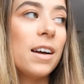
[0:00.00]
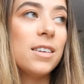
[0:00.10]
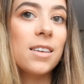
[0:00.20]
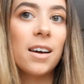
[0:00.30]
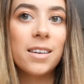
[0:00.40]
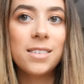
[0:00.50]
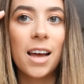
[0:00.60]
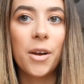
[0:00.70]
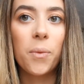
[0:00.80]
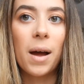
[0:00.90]
I just
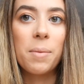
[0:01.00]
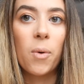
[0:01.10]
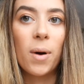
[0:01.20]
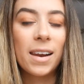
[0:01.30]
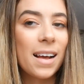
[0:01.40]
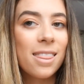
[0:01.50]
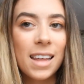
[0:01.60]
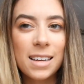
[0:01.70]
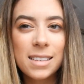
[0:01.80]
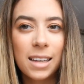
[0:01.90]
understand it way more, and like
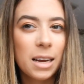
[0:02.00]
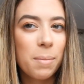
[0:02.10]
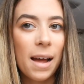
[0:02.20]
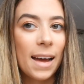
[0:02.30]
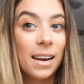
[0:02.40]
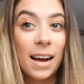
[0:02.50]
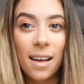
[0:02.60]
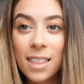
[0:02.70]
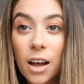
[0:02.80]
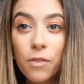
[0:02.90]
things click in my head,
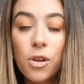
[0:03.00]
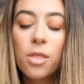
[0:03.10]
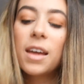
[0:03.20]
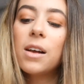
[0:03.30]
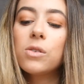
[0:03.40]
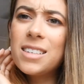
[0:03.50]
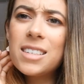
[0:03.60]
like I think of new things.